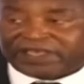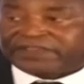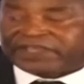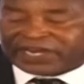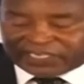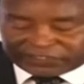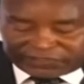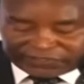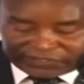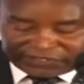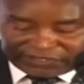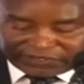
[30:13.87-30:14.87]
the National
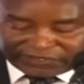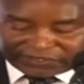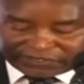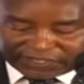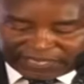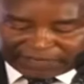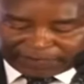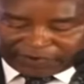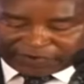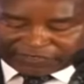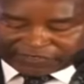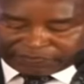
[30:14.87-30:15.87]
Cereals and Produce